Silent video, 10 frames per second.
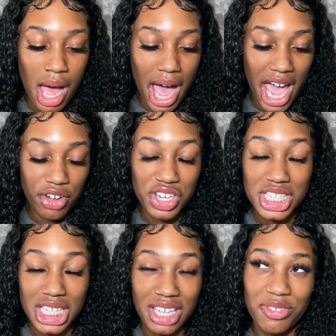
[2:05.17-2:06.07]
I
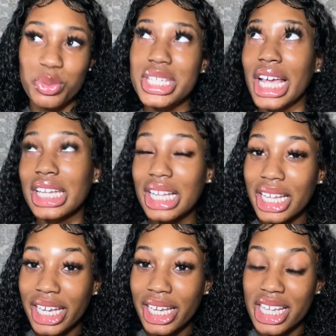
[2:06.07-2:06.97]
received,
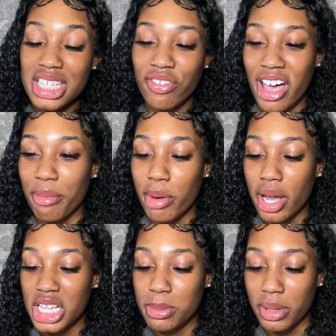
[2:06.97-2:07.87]
technically it's five products,